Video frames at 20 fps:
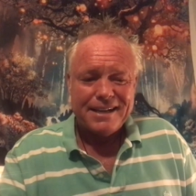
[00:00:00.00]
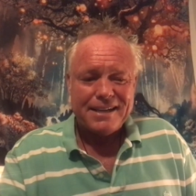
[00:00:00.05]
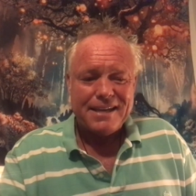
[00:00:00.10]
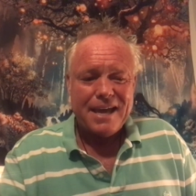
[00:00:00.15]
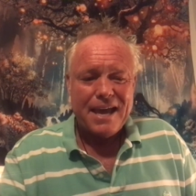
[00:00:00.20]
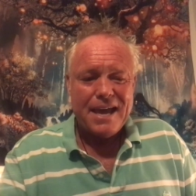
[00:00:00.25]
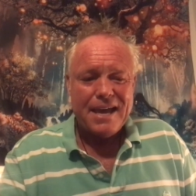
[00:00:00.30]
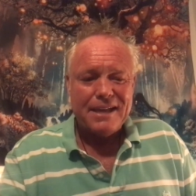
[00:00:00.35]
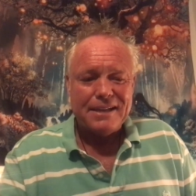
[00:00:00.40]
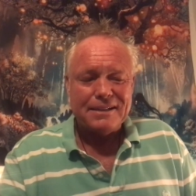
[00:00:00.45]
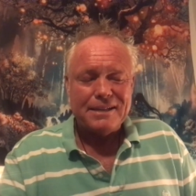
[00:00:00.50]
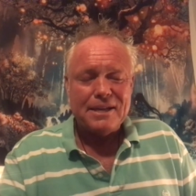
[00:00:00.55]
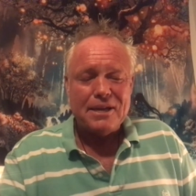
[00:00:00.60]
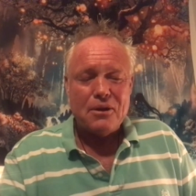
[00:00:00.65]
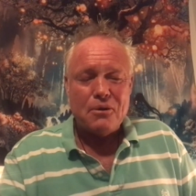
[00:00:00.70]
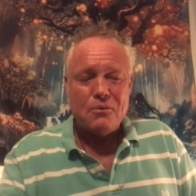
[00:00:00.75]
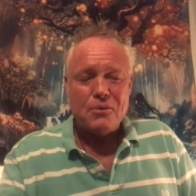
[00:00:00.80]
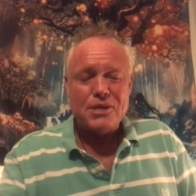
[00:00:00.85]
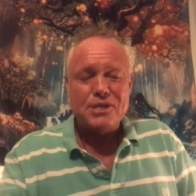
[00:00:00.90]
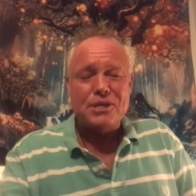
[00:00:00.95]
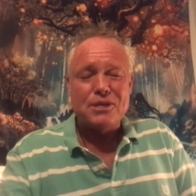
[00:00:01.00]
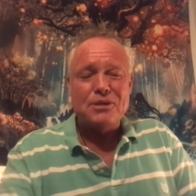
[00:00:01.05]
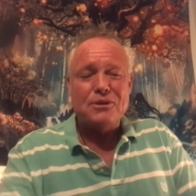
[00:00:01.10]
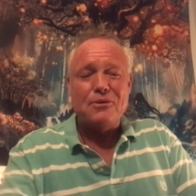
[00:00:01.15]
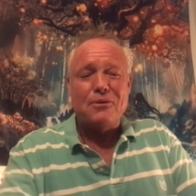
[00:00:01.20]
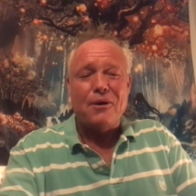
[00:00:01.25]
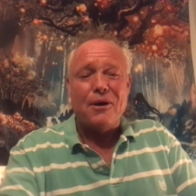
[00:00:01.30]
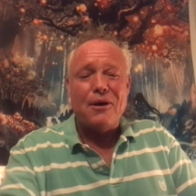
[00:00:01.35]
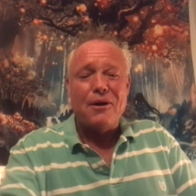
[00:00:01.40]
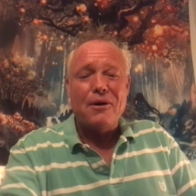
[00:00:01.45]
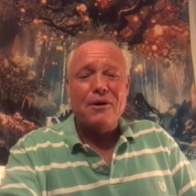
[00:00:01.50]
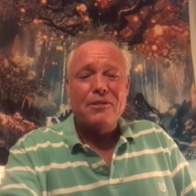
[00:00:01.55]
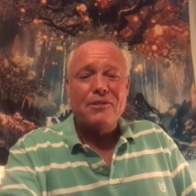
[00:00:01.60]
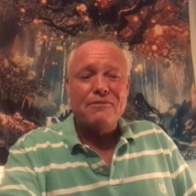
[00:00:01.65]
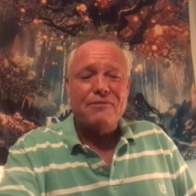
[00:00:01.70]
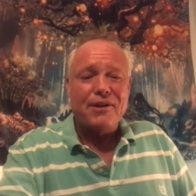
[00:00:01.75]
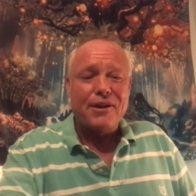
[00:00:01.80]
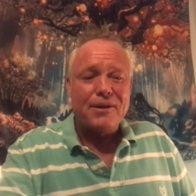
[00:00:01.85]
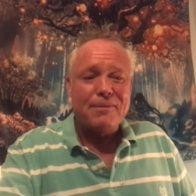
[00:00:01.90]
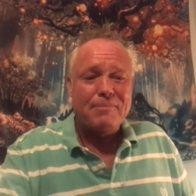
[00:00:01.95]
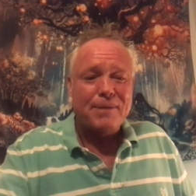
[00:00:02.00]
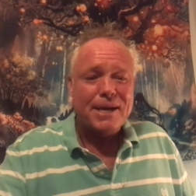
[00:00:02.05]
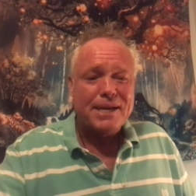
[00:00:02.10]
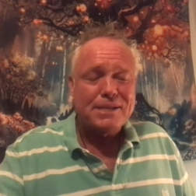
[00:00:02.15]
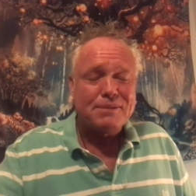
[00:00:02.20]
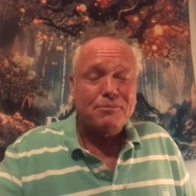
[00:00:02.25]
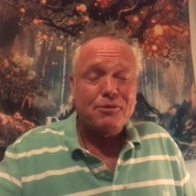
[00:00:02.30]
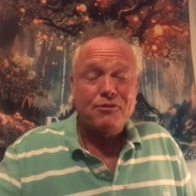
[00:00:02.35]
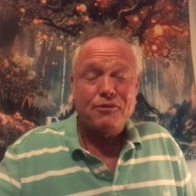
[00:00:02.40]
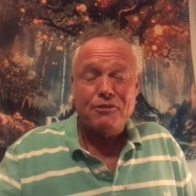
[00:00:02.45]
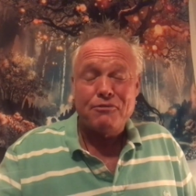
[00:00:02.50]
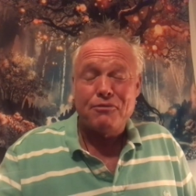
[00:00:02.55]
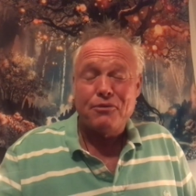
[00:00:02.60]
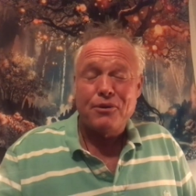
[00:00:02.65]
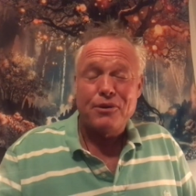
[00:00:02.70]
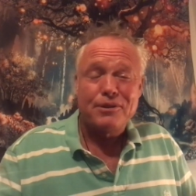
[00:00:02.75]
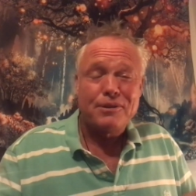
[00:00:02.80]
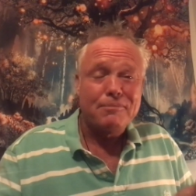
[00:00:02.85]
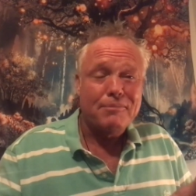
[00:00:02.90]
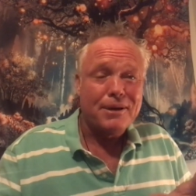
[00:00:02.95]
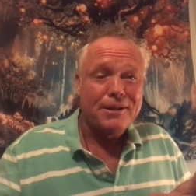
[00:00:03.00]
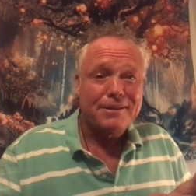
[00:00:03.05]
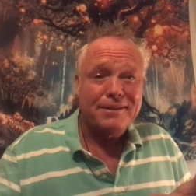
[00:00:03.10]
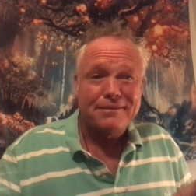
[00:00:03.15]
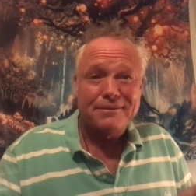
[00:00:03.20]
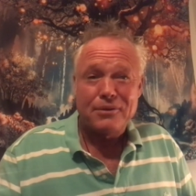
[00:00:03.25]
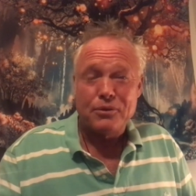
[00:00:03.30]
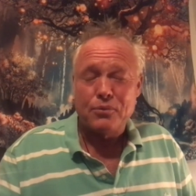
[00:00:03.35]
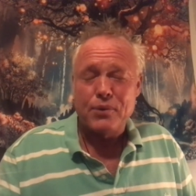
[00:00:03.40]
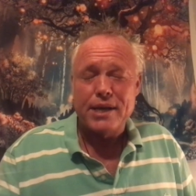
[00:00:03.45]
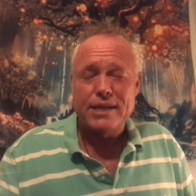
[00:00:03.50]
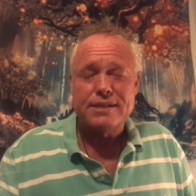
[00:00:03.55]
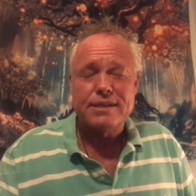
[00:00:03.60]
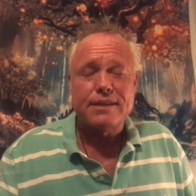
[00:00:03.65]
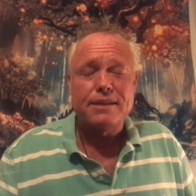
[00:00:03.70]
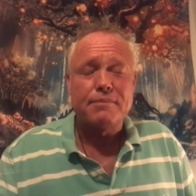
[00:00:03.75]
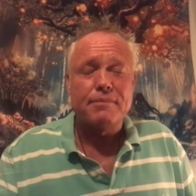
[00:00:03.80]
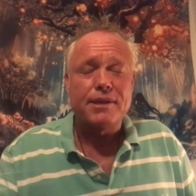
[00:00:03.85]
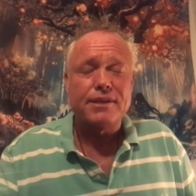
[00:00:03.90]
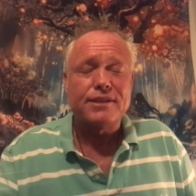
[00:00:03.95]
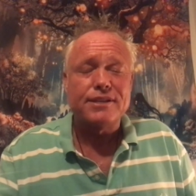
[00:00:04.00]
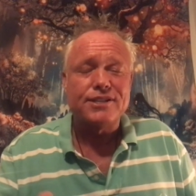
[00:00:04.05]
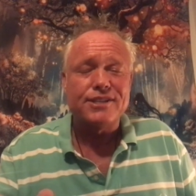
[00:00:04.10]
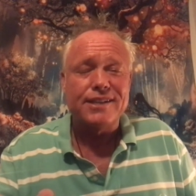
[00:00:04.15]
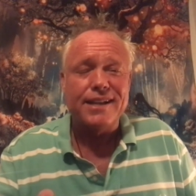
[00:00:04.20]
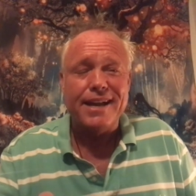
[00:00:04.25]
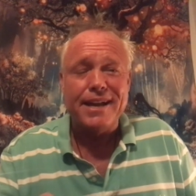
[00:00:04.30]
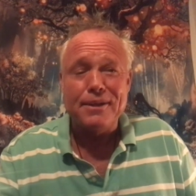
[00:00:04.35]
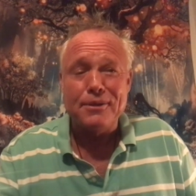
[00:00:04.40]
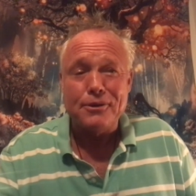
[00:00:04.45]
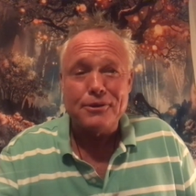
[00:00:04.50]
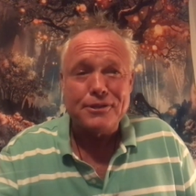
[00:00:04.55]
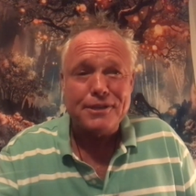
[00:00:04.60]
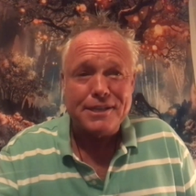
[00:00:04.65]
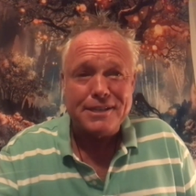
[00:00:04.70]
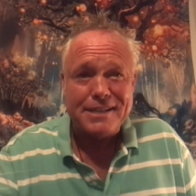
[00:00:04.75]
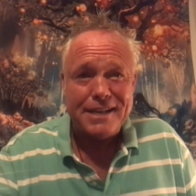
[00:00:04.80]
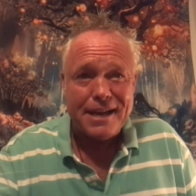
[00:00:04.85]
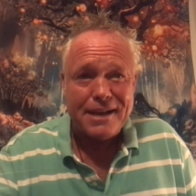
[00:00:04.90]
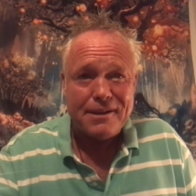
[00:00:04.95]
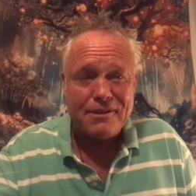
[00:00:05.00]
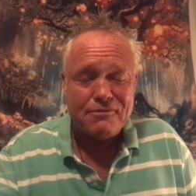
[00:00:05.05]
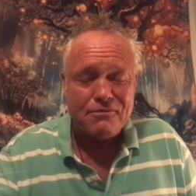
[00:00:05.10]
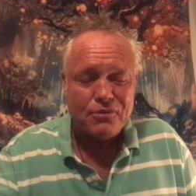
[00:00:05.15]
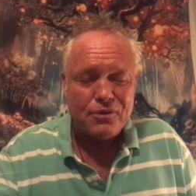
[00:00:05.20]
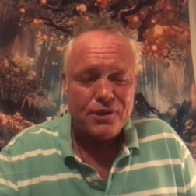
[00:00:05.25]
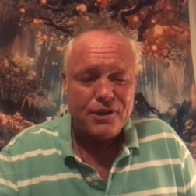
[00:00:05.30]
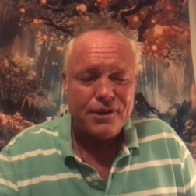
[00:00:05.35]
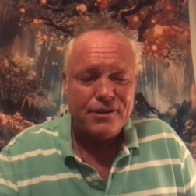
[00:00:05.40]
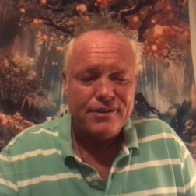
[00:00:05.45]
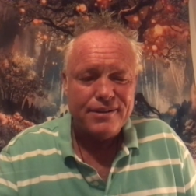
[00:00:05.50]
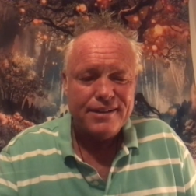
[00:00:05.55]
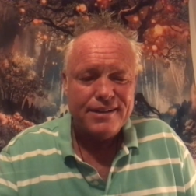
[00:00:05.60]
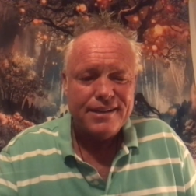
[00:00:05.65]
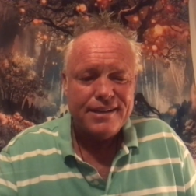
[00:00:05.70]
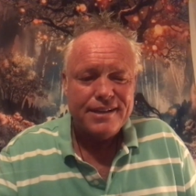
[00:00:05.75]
Okay, Leo, wishing you all the very best moving forward. The month of the rest of the month of July looks exciting for you.